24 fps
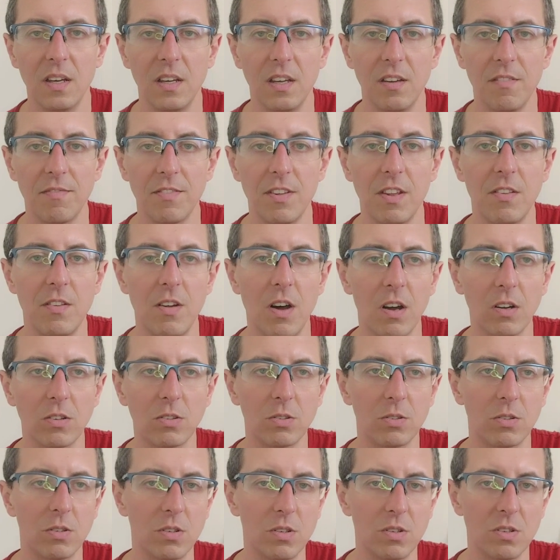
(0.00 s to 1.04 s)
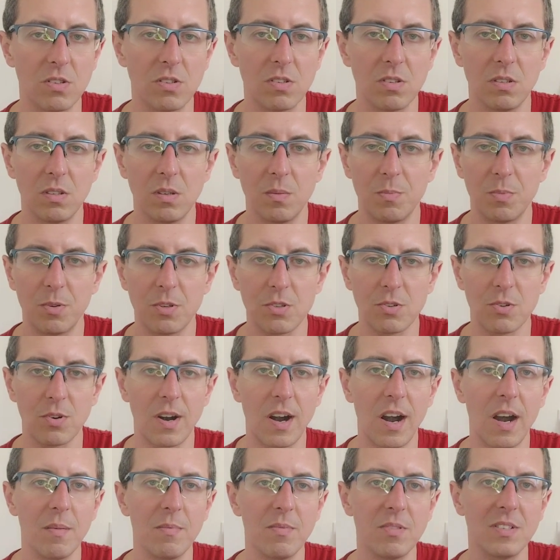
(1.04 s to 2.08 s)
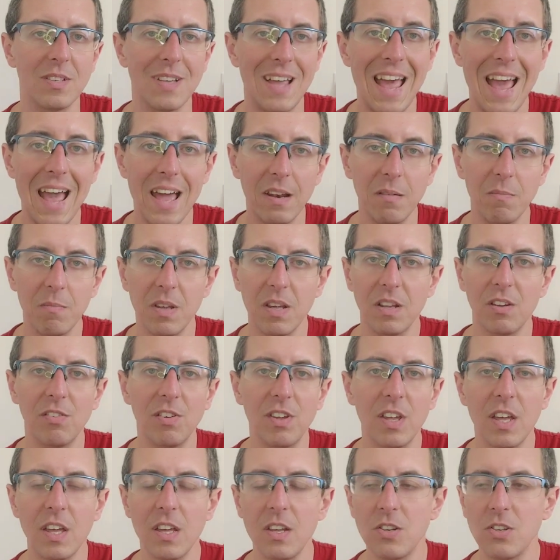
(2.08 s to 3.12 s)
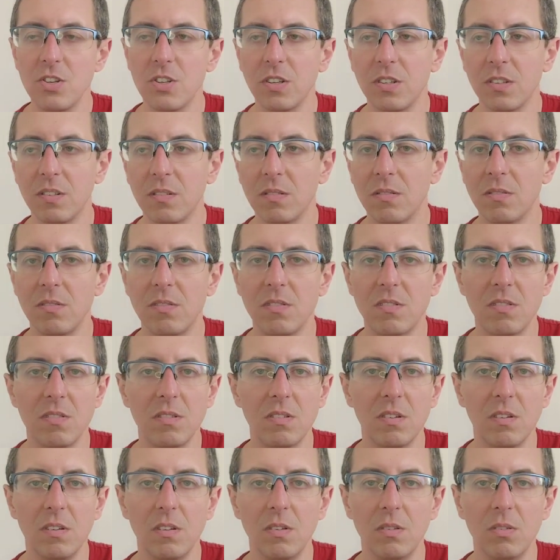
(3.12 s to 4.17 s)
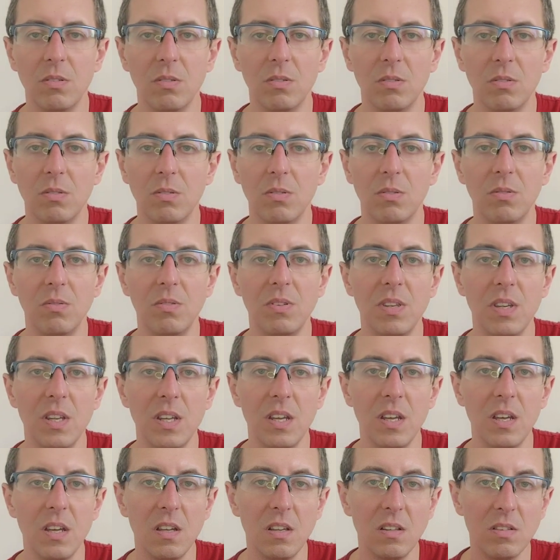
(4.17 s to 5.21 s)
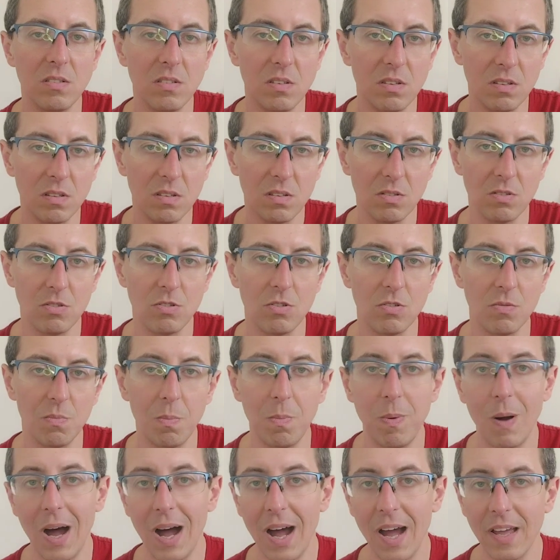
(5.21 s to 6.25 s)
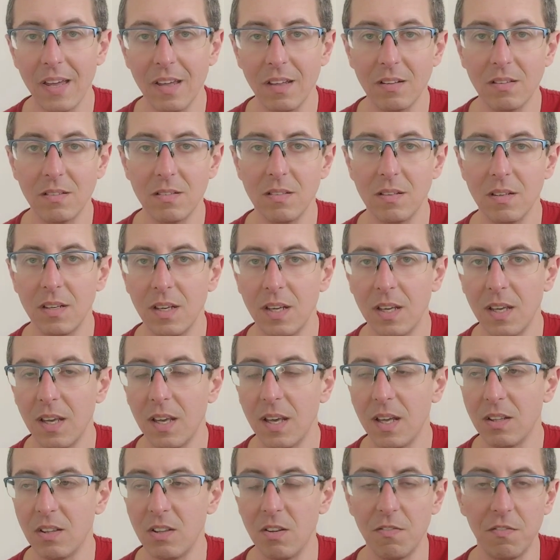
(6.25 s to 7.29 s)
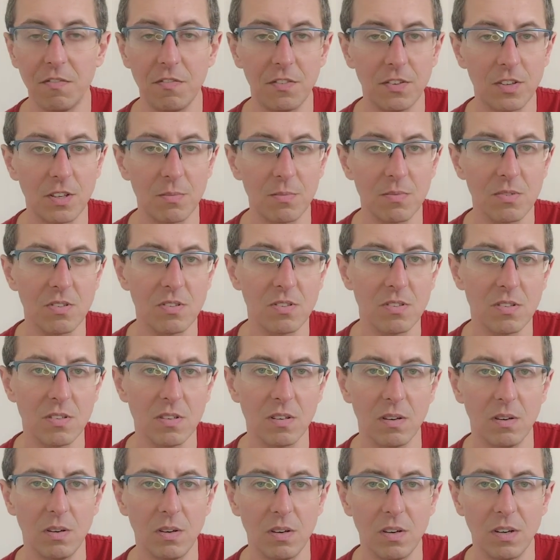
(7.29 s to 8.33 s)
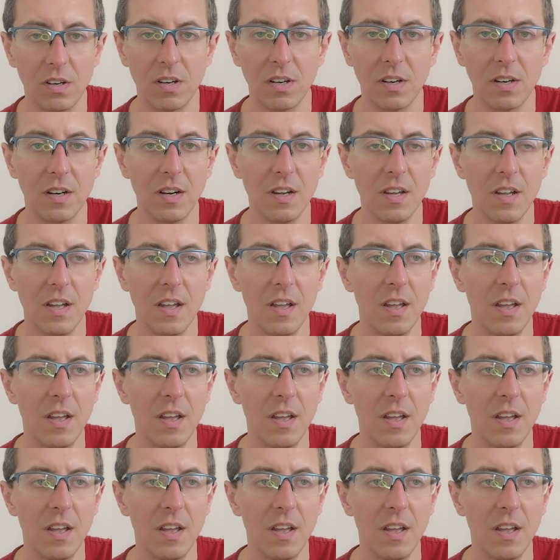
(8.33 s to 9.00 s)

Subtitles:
If the doctors prescribes any medications, you need to buy it at the pharmacy, or